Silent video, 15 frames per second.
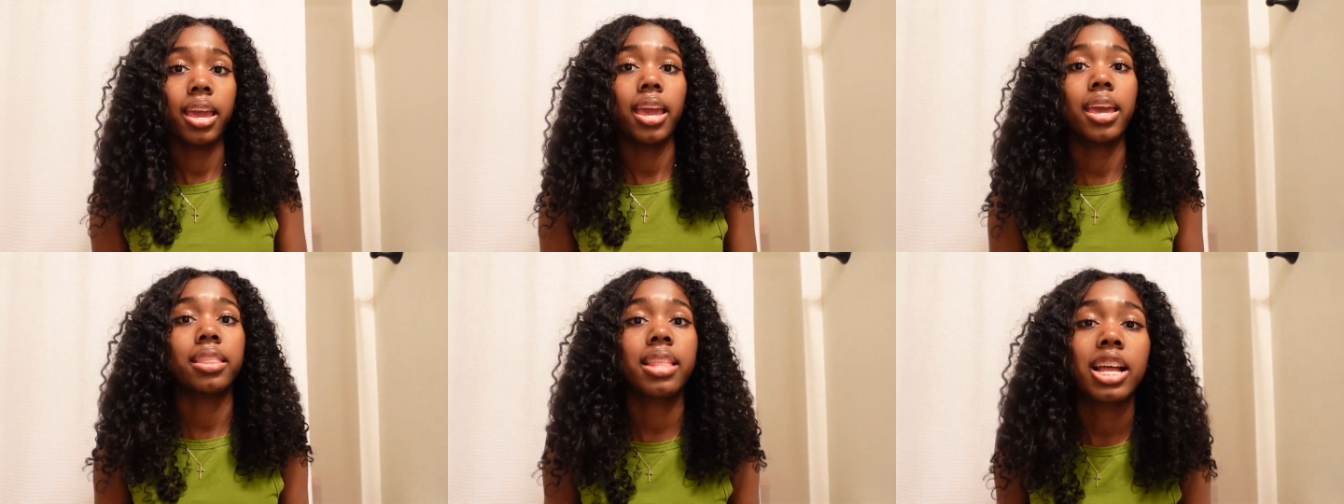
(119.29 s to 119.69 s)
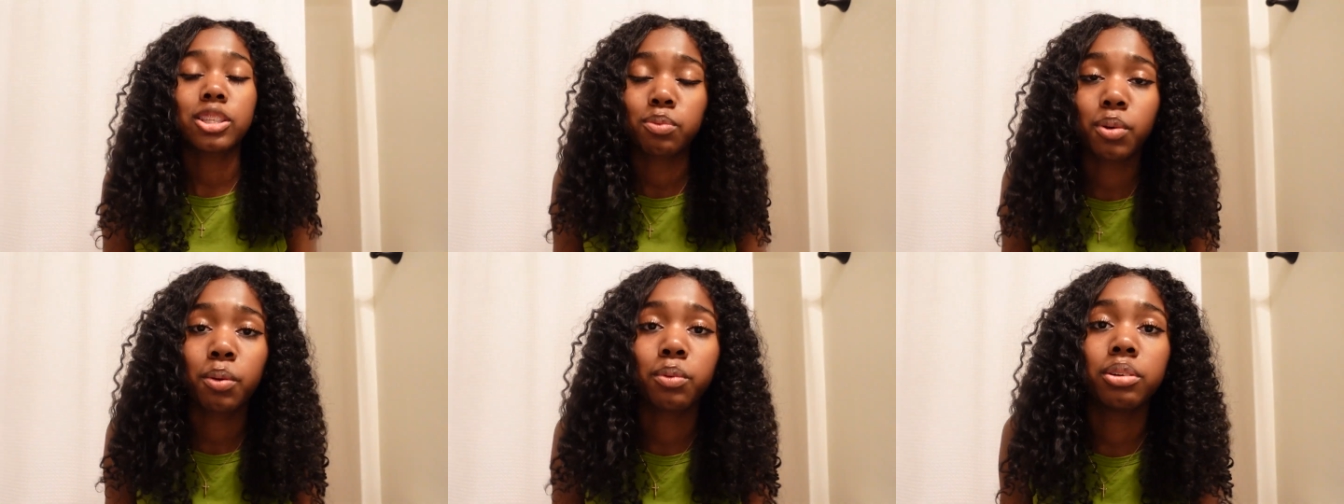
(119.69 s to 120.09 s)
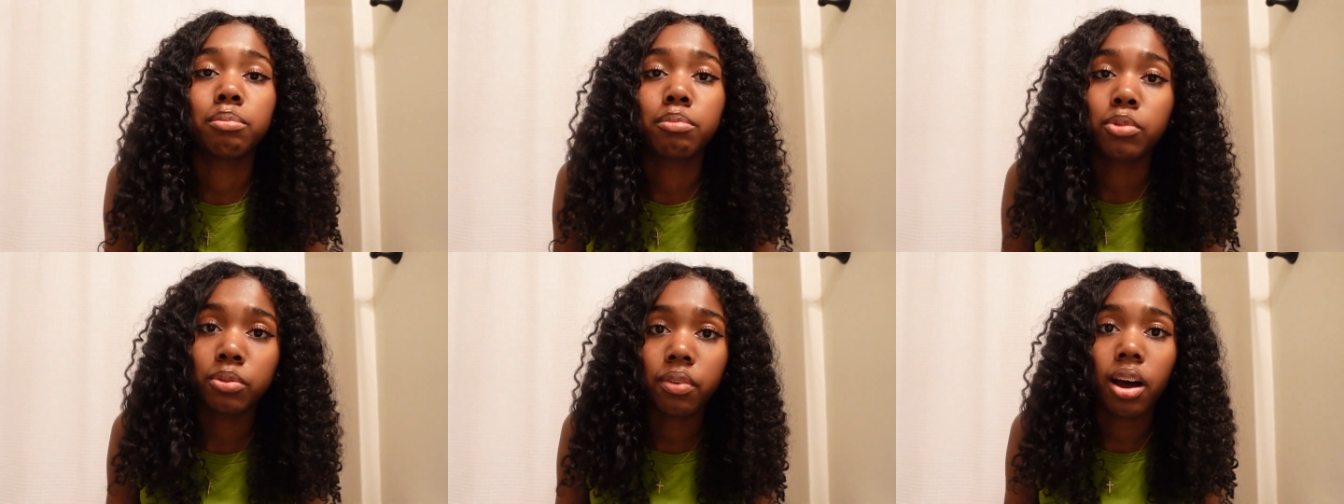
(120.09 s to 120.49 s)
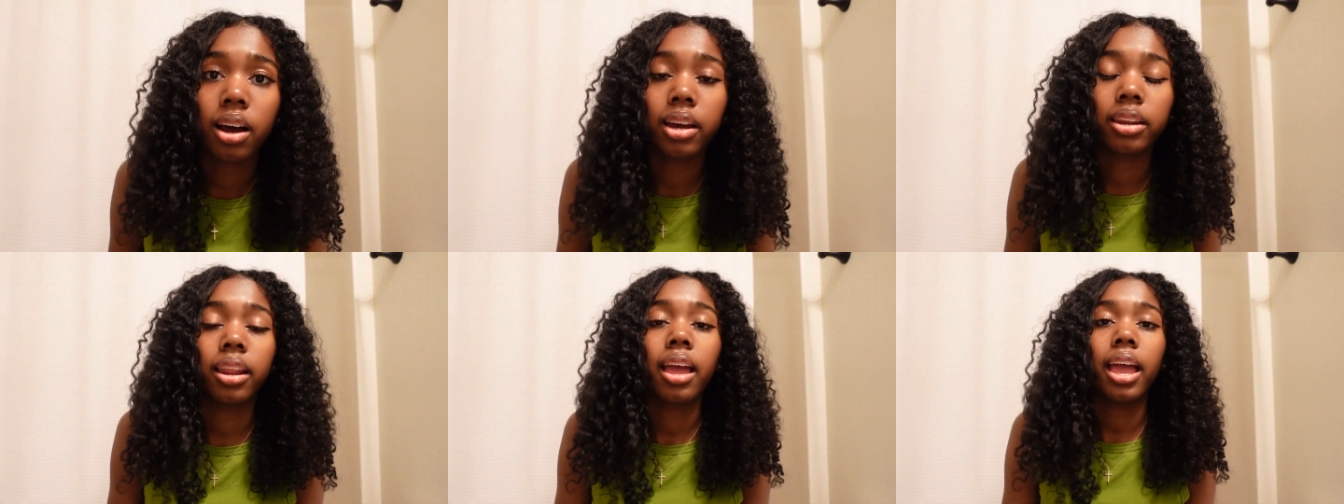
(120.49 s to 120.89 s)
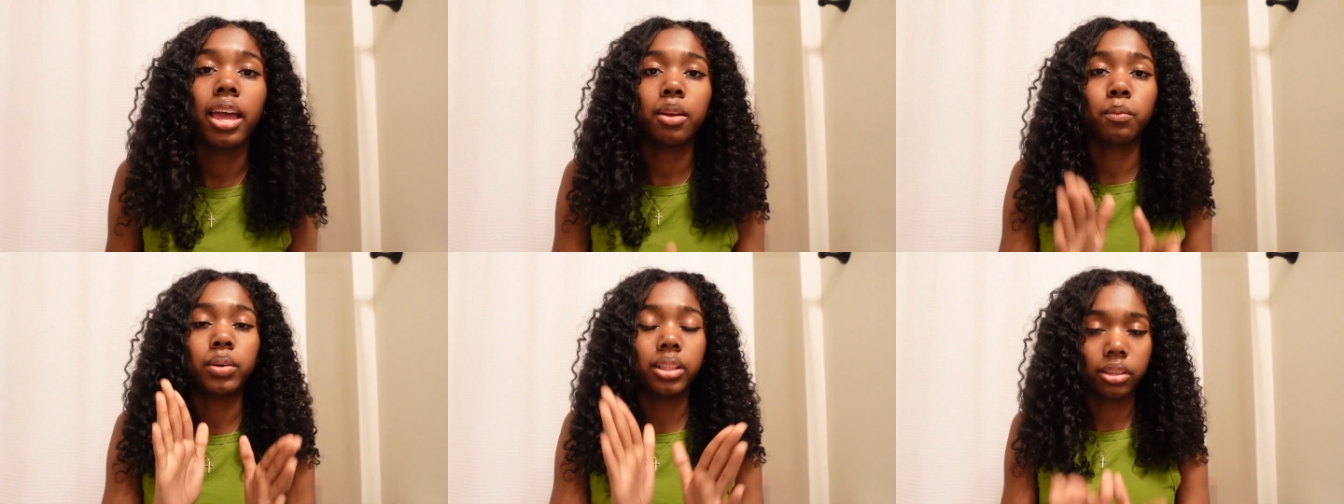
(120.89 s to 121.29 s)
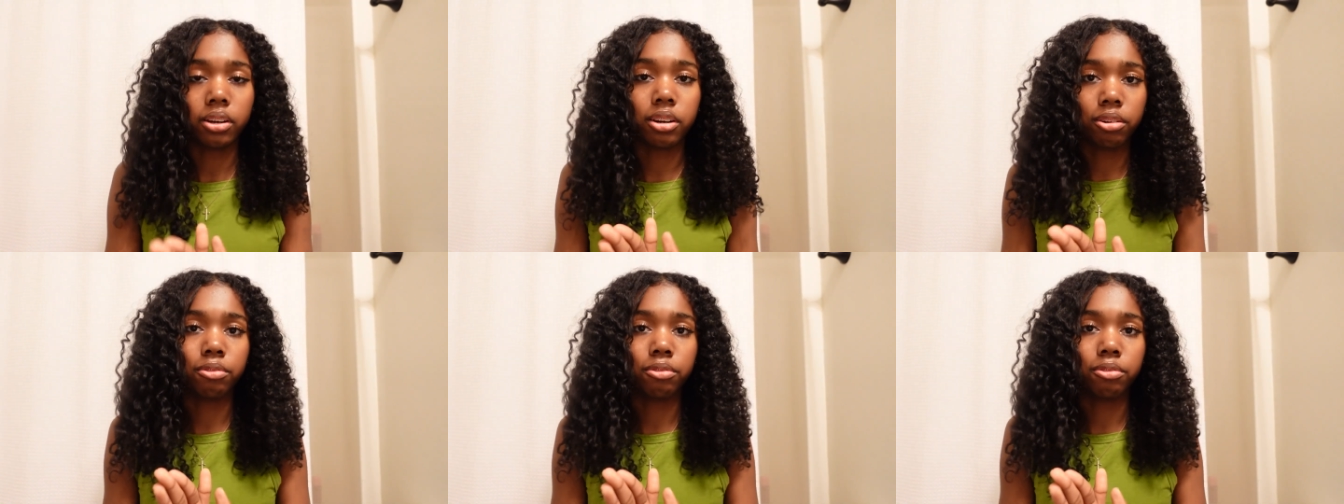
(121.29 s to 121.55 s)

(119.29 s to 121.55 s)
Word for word: And that's where we move on and we learn